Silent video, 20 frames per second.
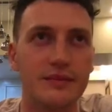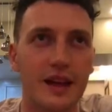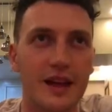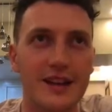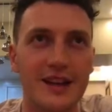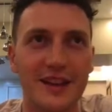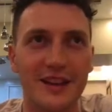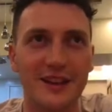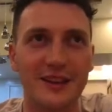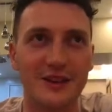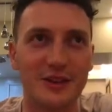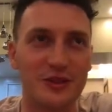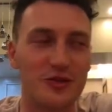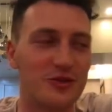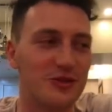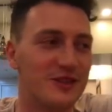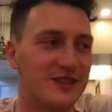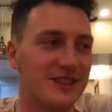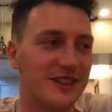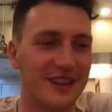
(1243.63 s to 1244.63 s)
Another little
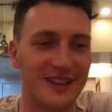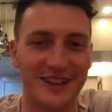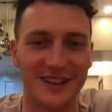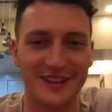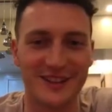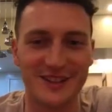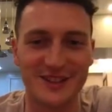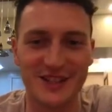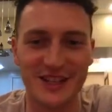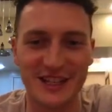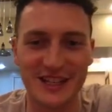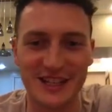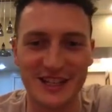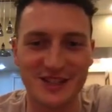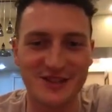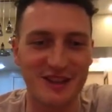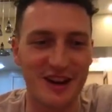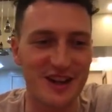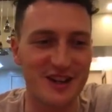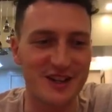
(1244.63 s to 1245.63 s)
cheeky
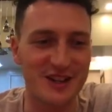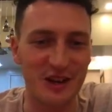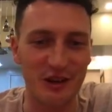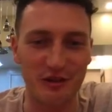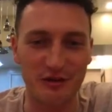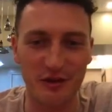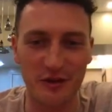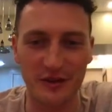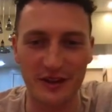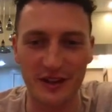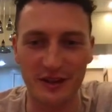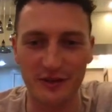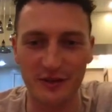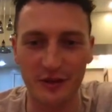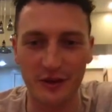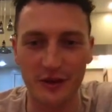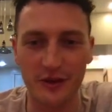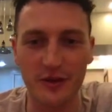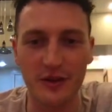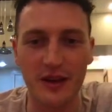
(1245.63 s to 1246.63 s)
strategy I'll throw in here
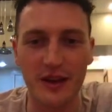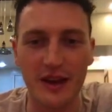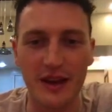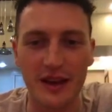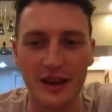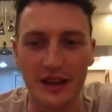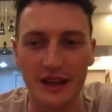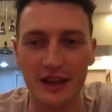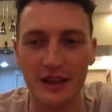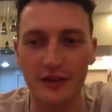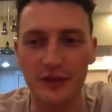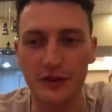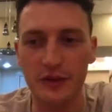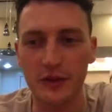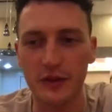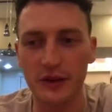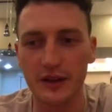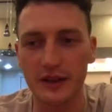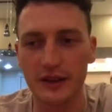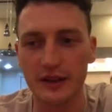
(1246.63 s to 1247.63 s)
for you. If
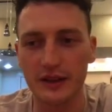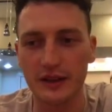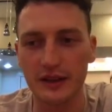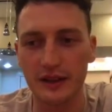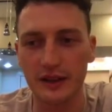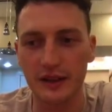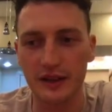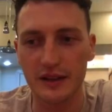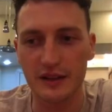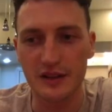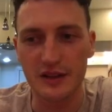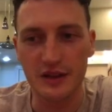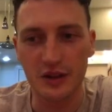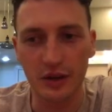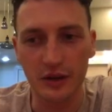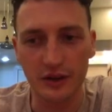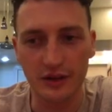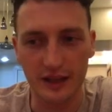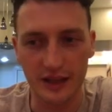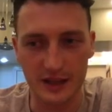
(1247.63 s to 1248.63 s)
you are
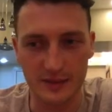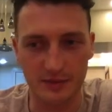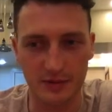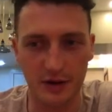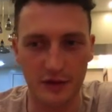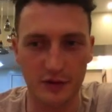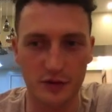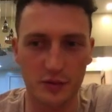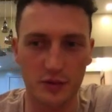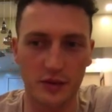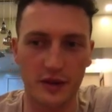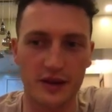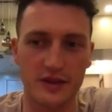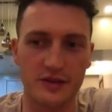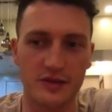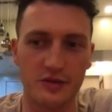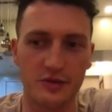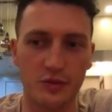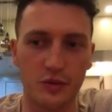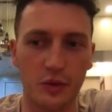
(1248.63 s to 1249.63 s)
not as profitable
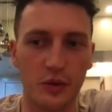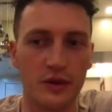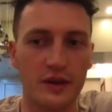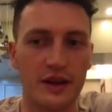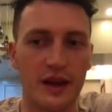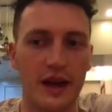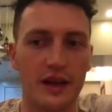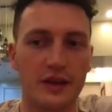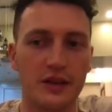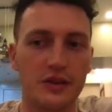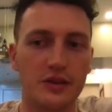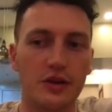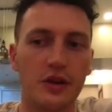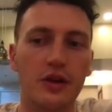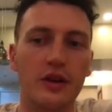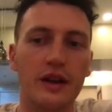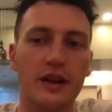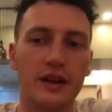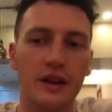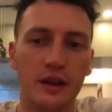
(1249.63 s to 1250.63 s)
as you want and you're
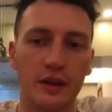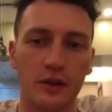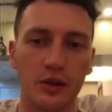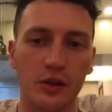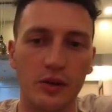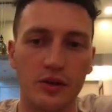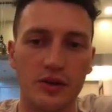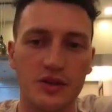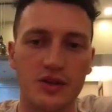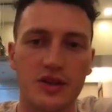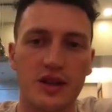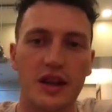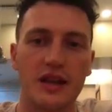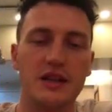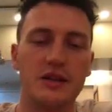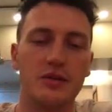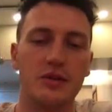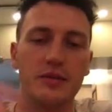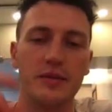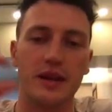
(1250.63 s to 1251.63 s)
not in a launch
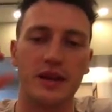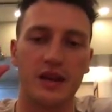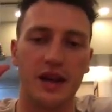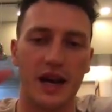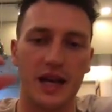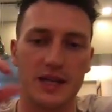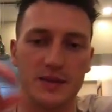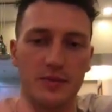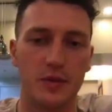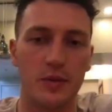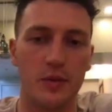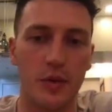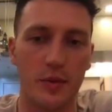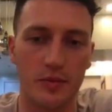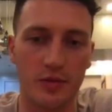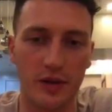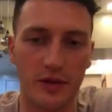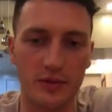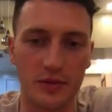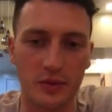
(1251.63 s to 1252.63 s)
and you want to make your ads more and more
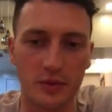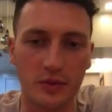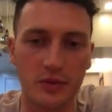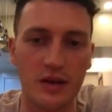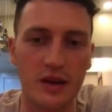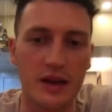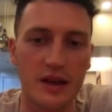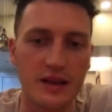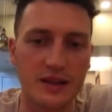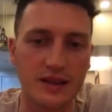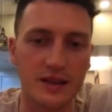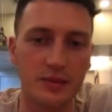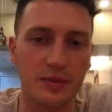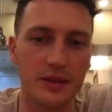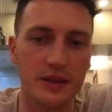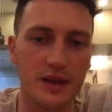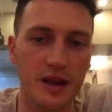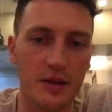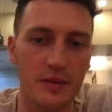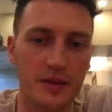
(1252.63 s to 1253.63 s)
profitable,
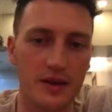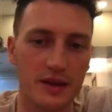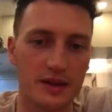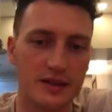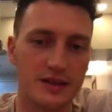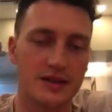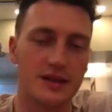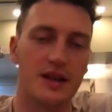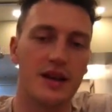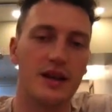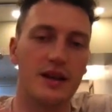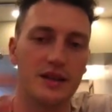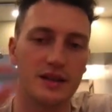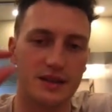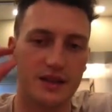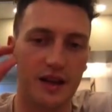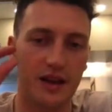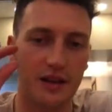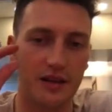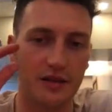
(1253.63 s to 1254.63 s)
simply come in and
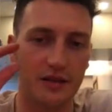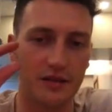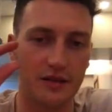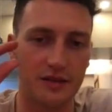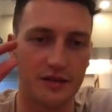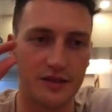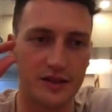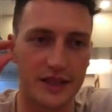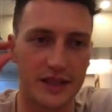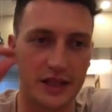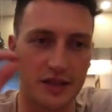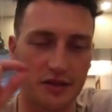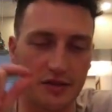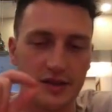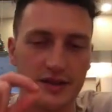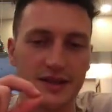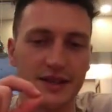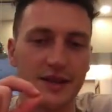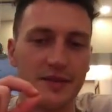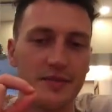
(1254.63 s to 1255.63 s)
start
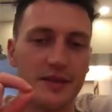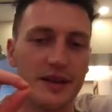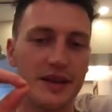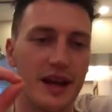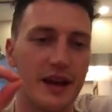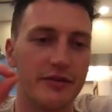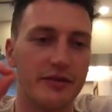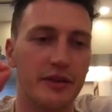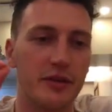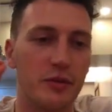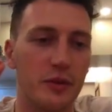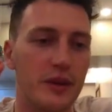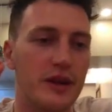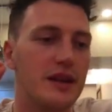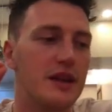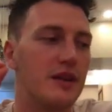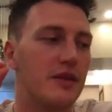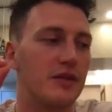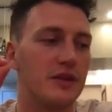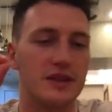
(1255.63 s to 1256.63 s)
decreasing the bid. Every
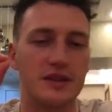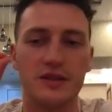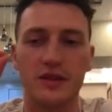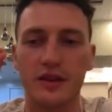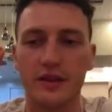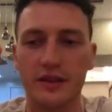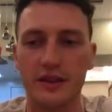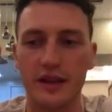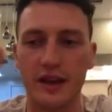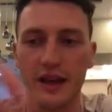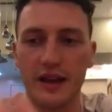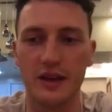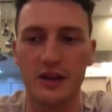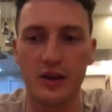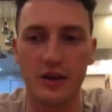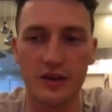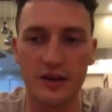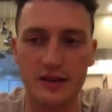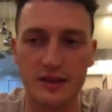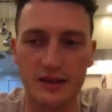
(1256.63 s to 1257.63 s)
week, if it's not the
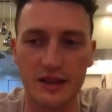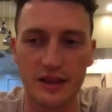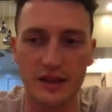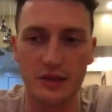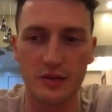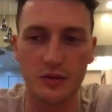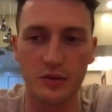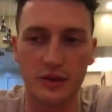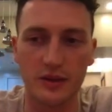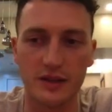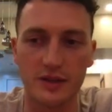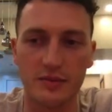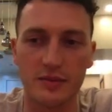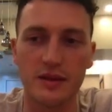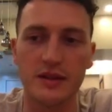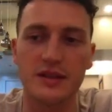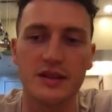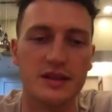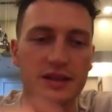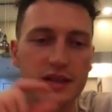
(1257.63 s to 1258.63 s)
ACOS that you want it to
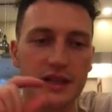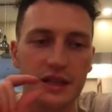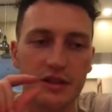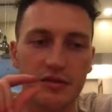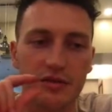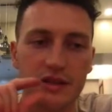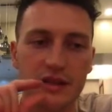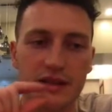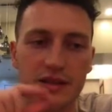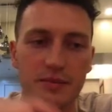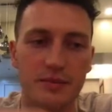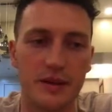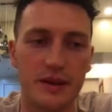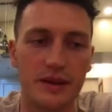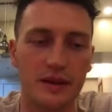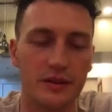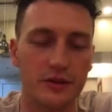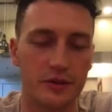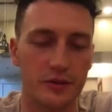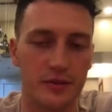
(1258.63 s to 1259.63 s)
be, just decrease the bid
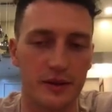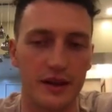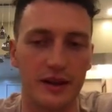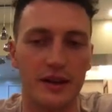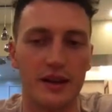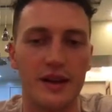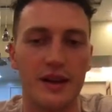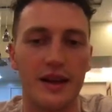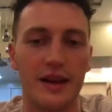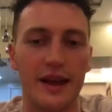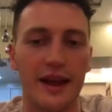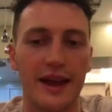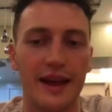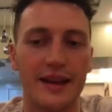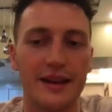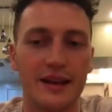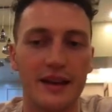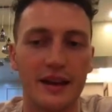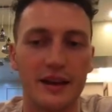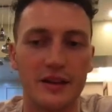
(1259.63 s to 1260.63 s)
a little bit
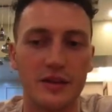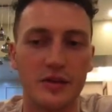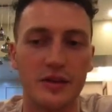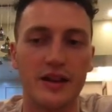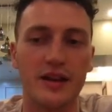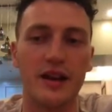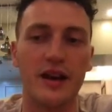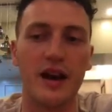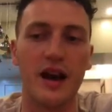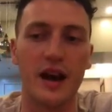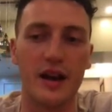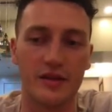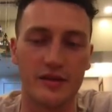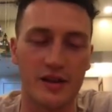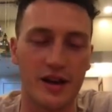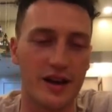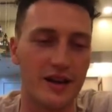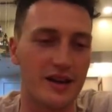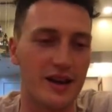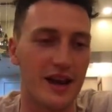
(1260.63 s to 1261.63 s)
and you'll get a higher and
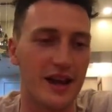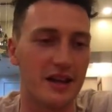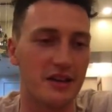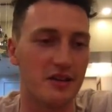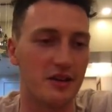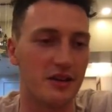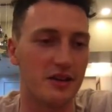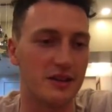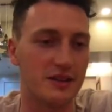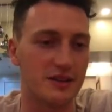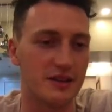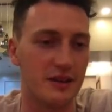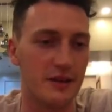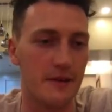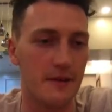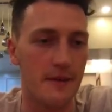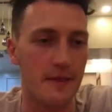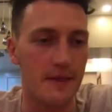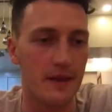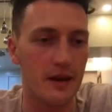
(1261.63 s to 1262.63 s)
higher ACOS.
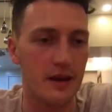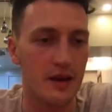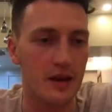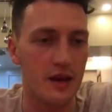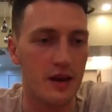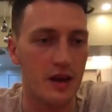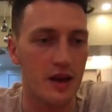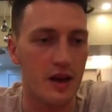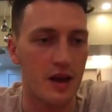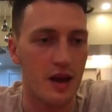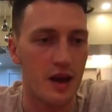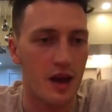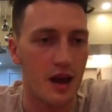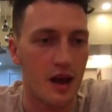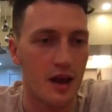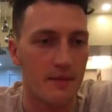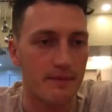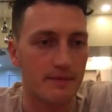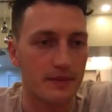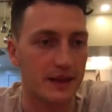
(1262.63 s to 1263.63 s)

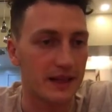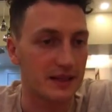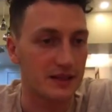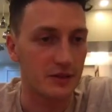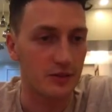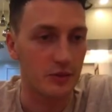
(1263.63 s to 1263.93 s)
But that's